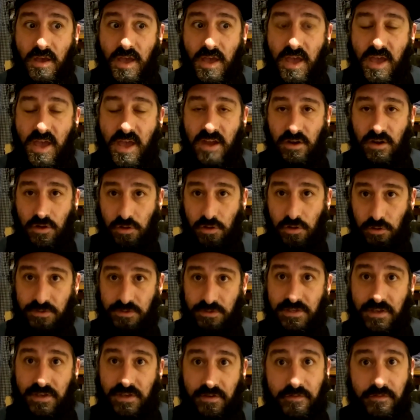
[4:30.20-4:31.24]

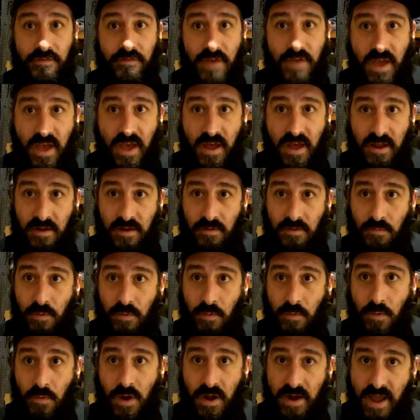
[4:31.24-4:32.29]
inclusive, and we
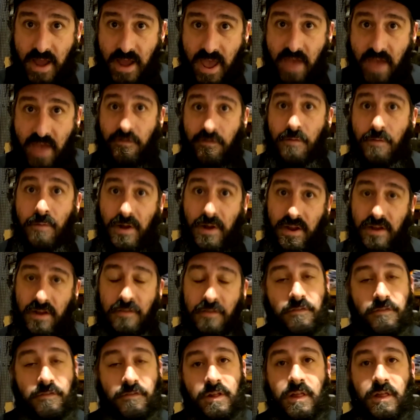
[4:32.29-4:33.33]
want everybody to
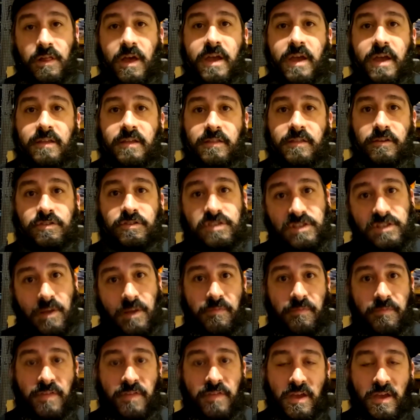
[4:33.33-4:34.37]
feel like there's
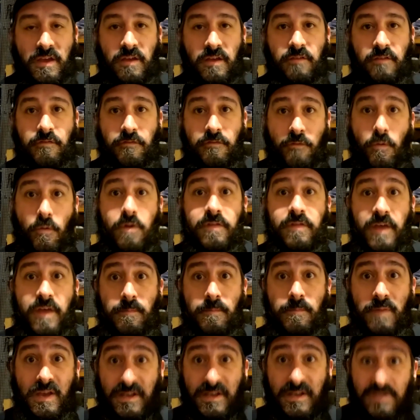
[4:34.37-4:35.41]
something for them,
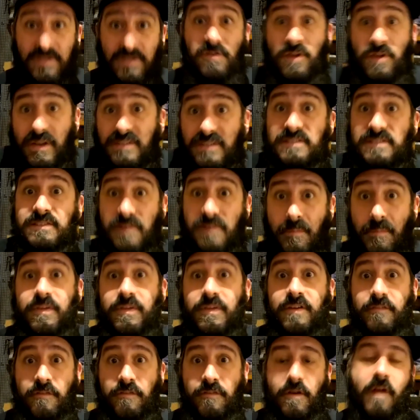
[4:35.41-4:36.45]
because there is
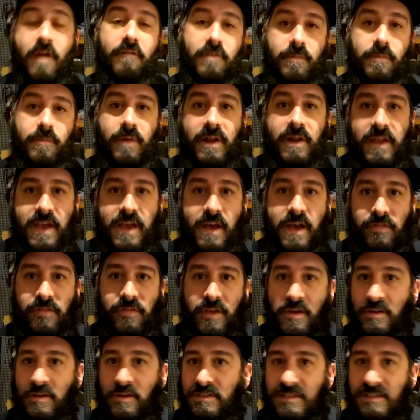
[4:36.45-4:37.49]
something for everybody out
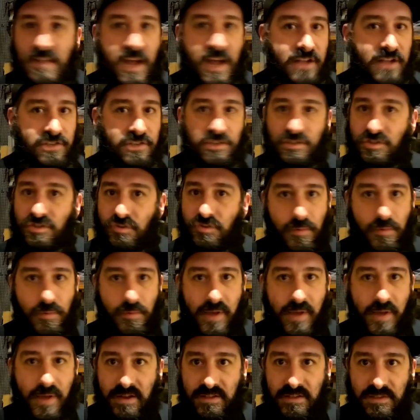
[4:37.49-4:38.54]
there. It's not just
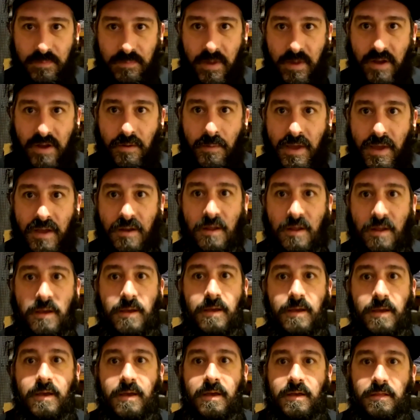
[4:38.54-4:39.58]
Superman and Spider-Man.
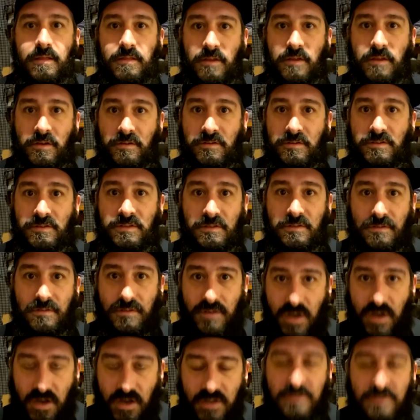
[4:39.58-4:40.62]
There's
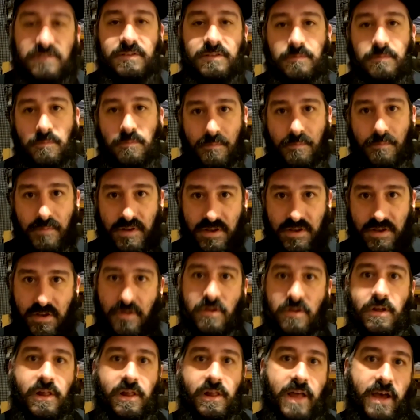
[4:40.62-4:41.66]
tons of
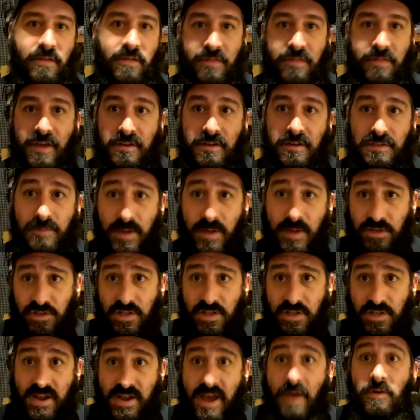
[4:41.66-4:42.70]
material out there,
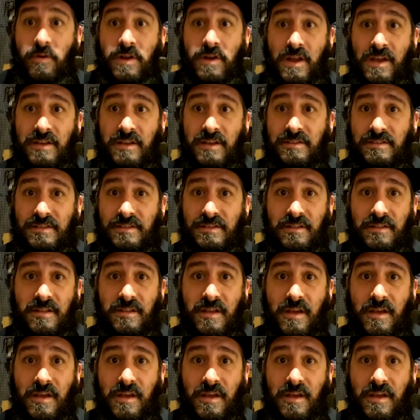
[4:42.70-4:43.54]
especially nowadays, and